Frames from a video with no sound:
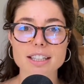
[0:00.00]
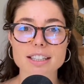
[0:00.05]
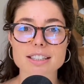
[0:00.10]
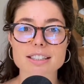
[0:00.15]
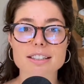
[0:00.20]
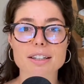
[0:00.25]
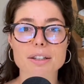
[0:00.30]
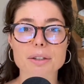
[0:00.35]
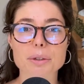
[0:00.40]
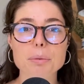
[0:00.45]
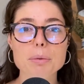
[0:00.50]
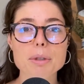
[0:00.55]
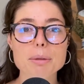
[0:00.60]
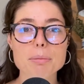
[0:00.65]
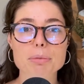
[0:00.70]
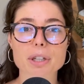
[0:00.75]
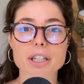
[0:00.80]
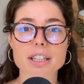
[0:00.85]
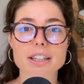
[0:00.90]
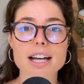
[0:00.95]
until we
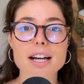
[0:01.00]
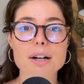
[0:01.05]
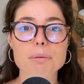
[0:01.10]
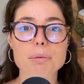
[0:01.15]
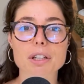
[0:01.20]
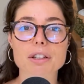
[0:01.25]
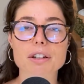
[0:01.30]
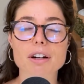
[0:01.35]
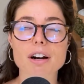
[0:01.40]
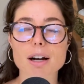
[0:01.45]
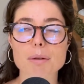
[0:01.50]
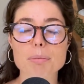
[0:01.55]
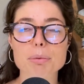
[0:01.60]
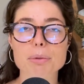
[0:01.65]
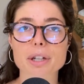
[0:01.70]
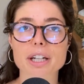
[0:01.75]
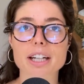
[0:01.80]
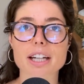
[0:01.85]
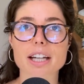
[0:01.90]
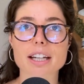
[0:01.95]
bring that, we are
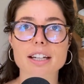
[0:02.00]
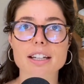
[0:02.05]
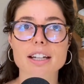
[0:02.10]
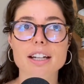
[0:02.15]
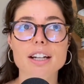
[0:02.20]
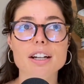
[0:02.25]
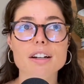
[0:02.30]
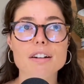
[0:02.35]
operating